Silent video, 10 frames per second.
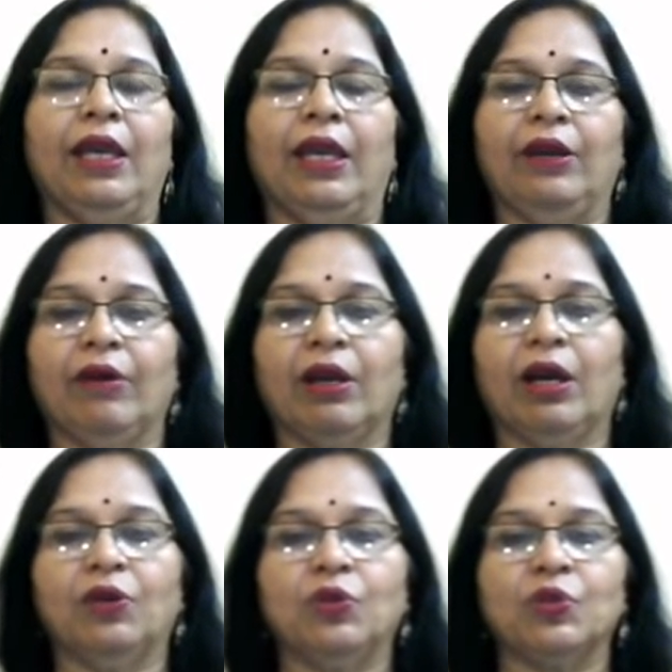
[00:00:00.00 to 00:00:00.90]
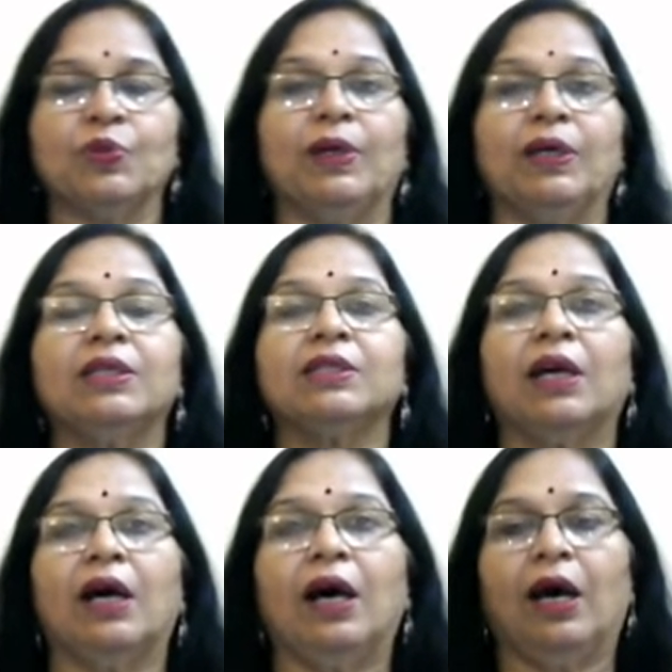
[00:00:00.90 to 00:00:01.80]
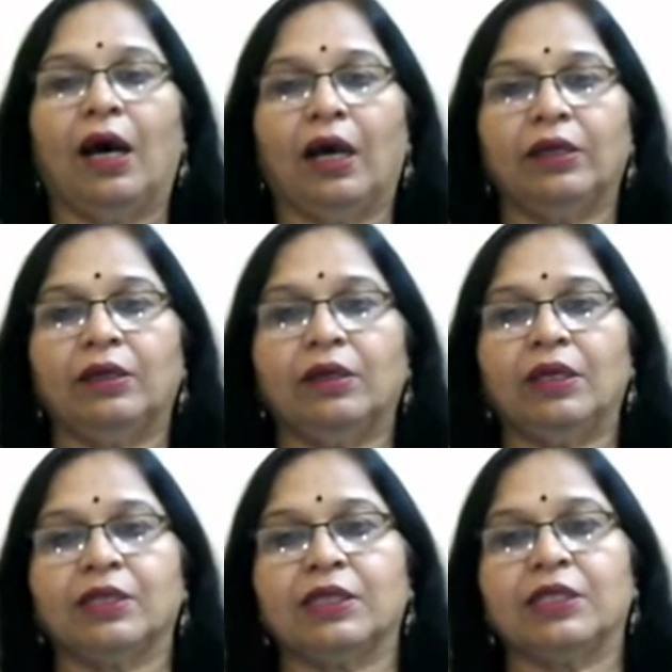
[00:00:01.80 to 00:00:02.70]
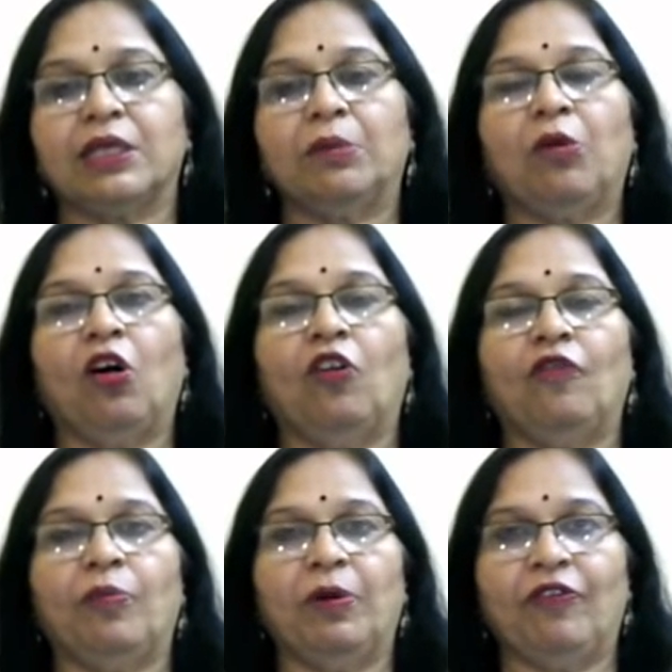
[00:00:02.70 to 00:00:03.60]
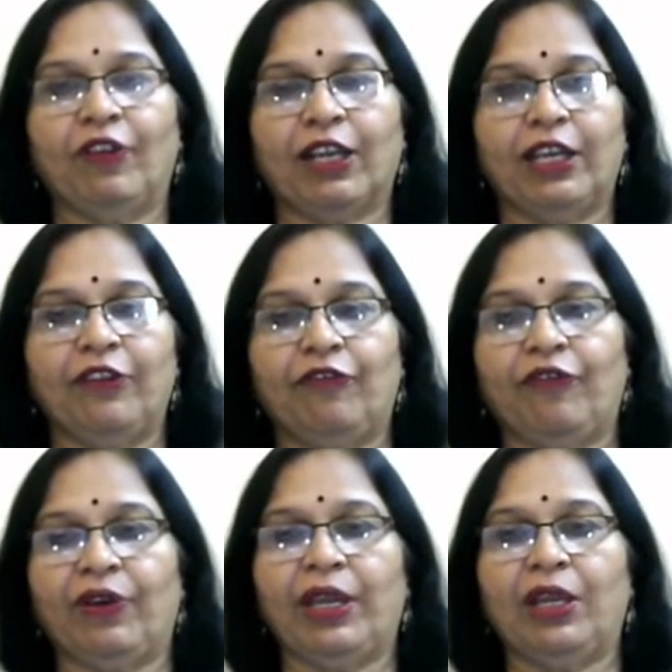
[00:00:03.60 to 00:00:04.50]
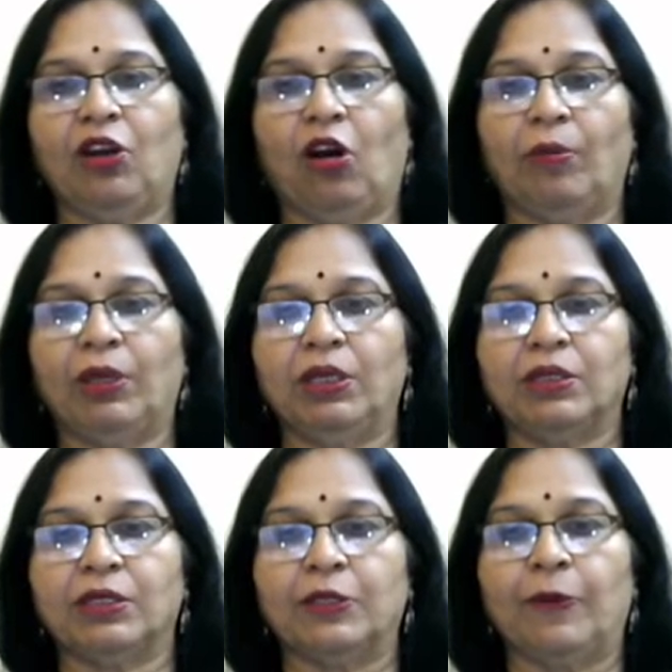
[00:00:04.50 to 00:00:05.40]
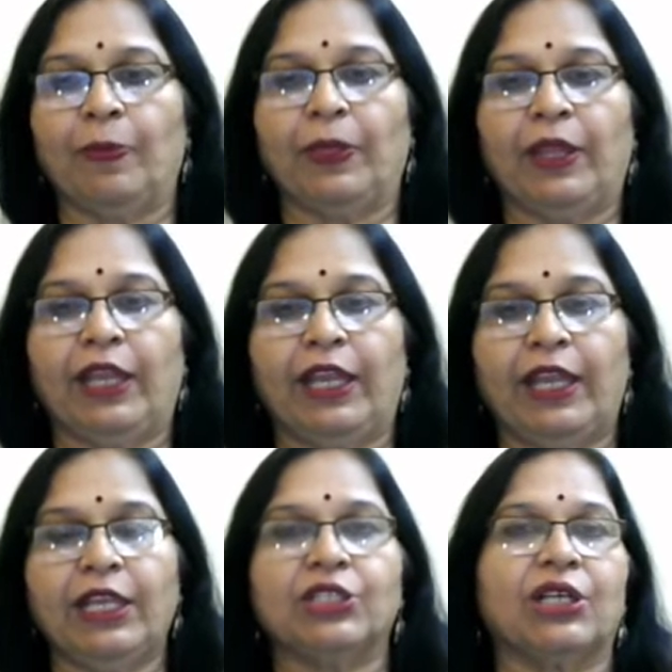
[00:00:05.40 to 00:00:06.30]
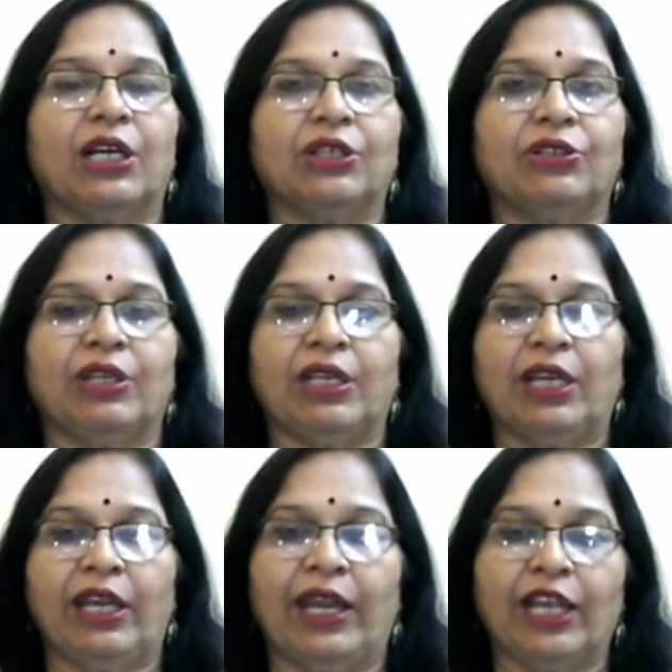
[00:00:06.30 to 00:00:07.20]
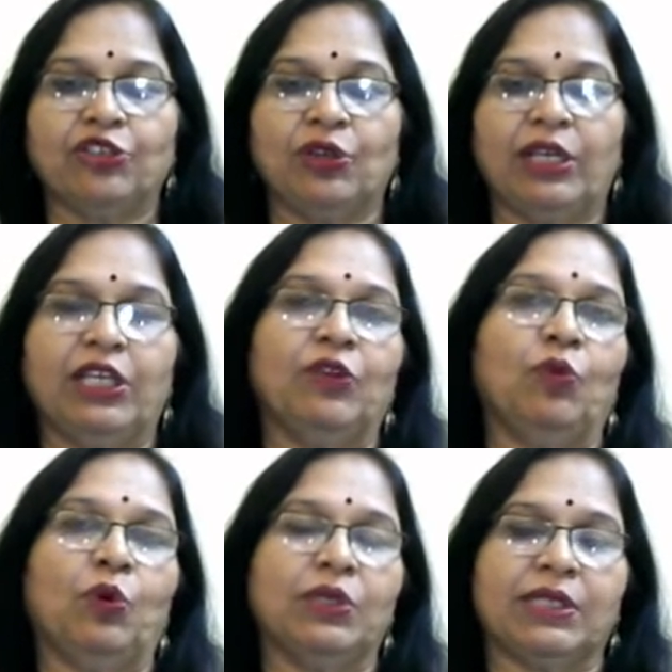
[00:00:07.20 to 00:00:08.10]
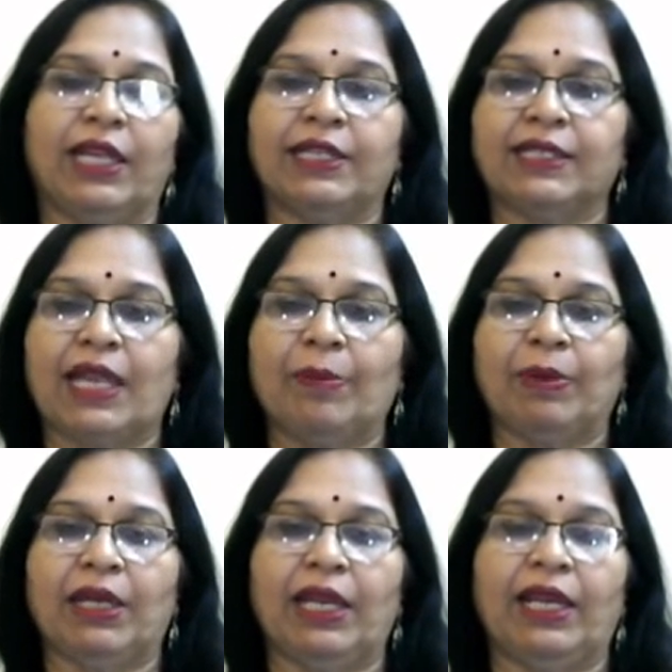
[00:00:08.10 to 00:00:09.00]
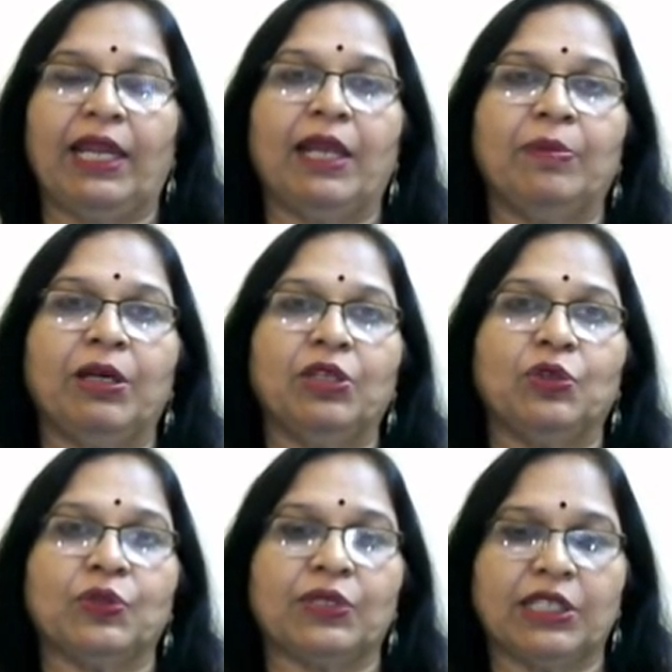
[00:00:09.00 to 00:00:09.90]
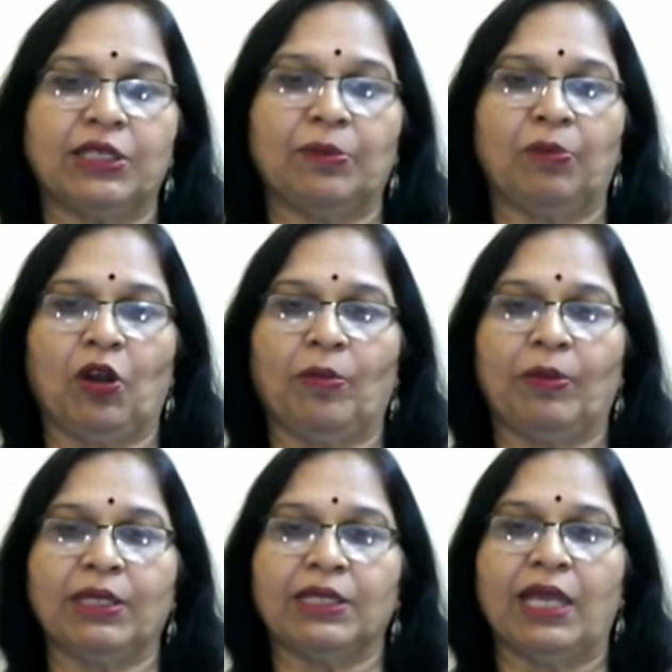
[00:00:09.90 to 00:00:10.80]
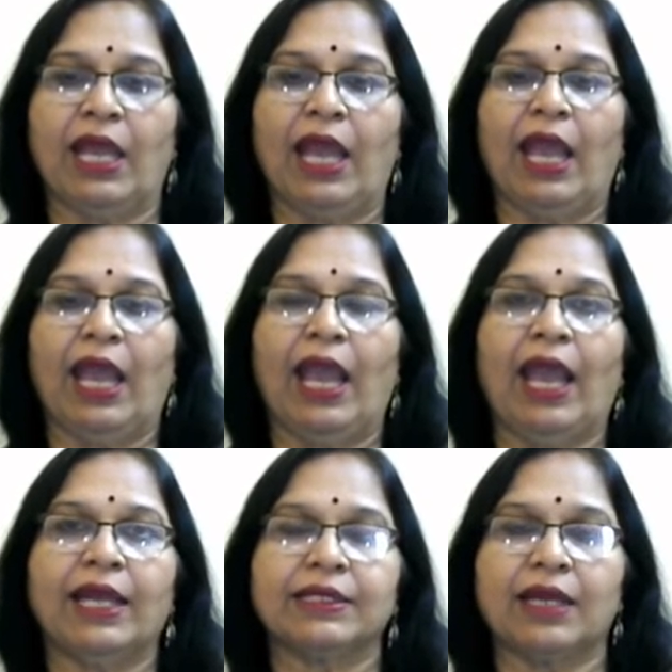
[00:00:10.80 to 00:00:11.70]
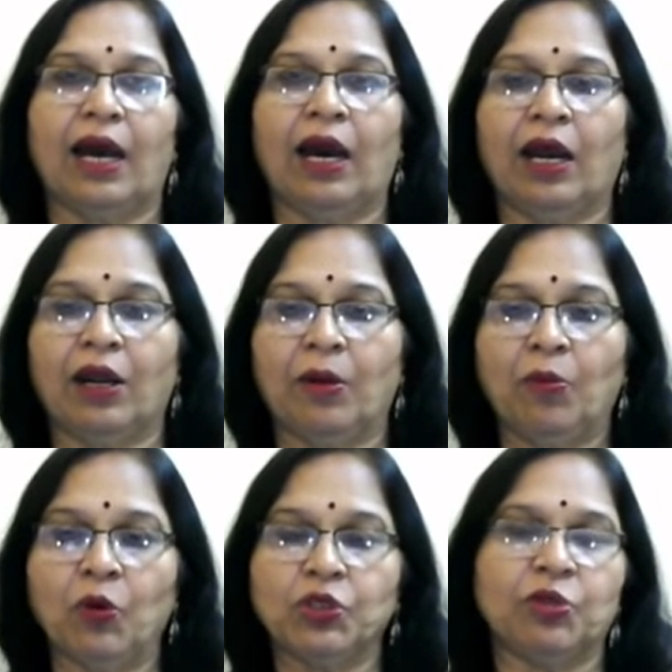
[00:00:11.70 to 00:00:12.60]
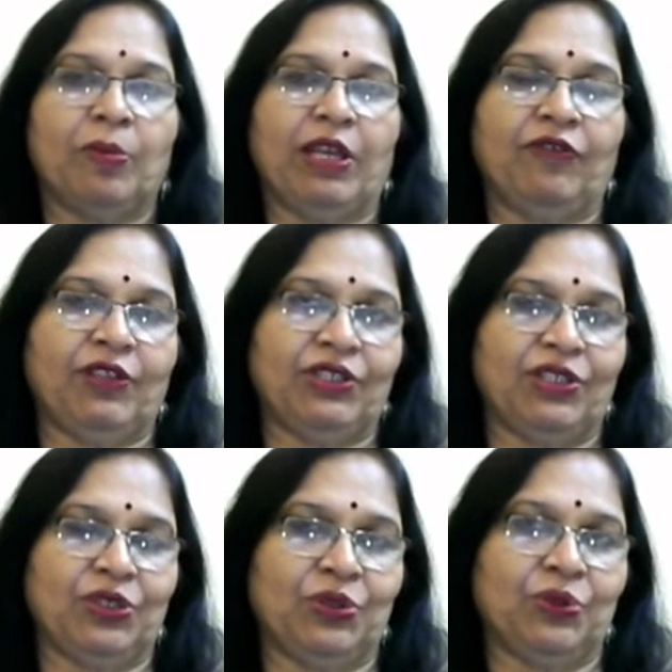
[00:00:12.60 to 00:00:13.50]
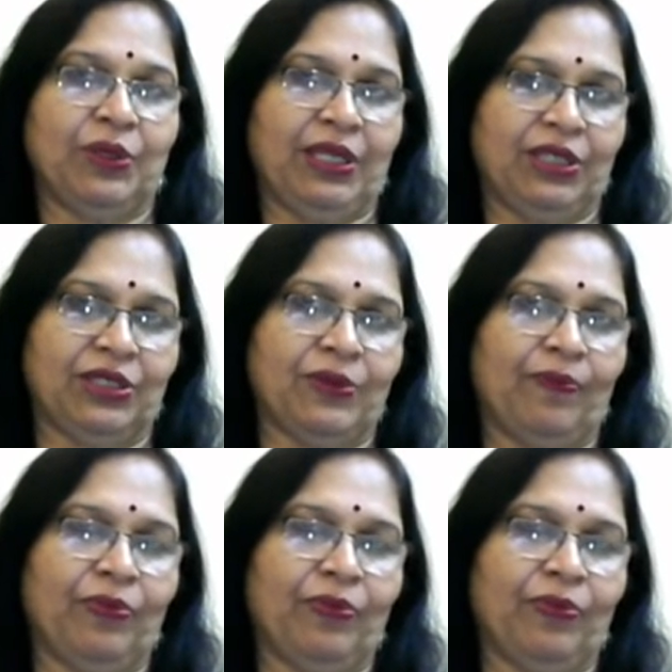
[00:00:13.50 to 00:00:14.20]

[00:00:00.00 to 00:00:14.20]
In Ricardo's words, under a system of perfectly free commerce, each country naturally devotes its capital and labor to such employments as are most beneficial to each.